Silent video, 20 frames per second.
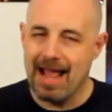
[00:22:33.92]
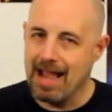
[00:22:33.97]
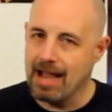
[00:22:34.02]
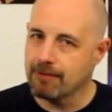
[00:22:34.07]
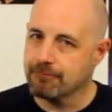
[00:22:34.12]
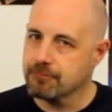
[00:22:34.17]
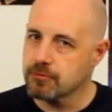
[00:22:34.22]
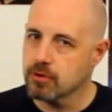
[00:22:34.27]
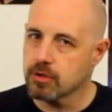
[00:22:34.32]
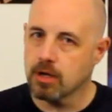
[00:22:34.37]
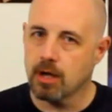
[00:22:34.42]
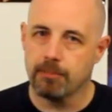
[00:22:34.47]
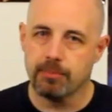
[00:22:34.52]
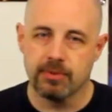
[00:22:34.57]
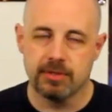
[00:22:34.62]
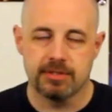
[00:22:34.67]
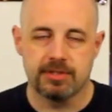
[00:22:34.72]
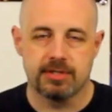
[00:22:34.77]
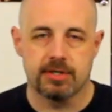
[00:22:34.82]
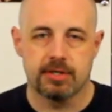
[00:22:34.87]
after a
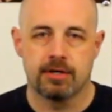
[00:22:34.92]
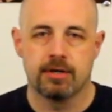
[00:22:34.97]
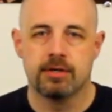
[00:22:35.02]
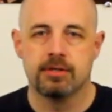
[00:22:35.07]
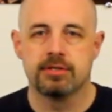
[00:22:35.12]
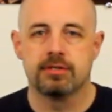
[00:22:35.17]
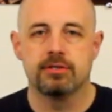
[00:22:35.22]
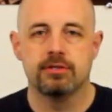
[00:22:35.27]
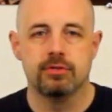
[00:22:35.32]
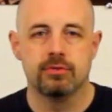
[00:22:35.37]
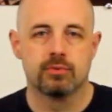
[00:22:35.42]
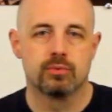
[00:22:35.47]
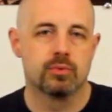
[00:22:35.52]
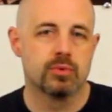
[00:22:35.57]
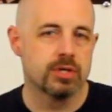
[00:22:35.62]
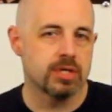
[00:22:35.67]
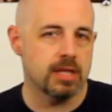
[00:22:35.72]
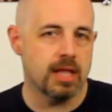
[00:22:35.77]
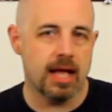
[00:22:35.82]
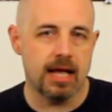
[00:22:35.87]
couple of turns, you
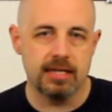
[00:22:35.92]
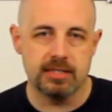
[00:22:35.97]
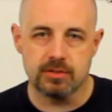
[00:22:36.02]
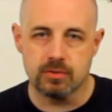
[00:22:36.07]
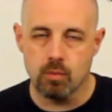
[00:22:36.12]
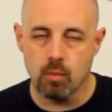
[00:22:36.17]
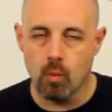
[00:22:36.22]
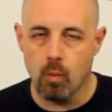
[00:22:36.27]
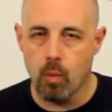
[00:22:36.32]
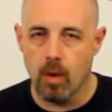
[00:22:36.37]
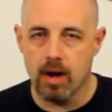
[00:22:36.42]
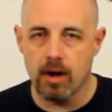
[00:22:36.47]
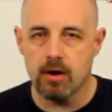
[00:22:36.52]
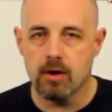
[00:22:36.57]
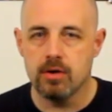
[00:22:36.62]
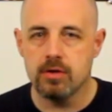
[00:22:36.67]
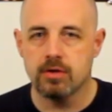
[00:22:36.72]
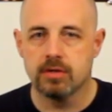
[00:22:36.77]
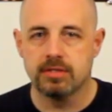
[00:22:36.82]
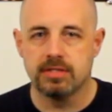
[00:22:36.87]
realized
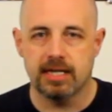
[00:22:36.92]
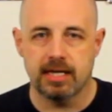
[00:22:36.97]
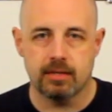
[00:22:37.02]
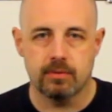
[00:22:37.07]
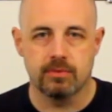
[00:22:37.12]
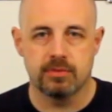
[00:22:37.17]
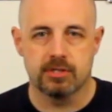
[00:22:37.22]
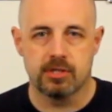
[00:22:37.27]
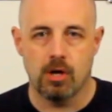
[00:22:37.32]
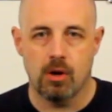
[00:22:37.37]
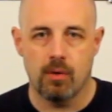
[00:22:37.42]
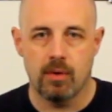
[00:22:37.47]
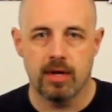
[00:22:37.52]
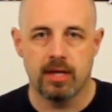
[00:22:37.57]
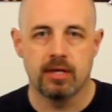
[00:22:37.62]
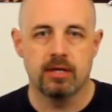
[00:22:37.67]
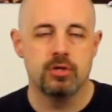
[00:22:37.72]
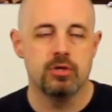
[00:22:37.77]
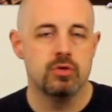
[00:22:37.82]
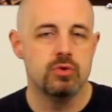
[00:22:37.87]
where your deck was going,